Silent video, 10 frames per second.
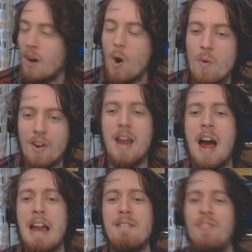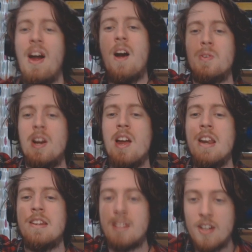Over
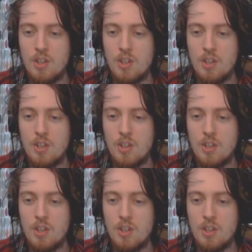9,000!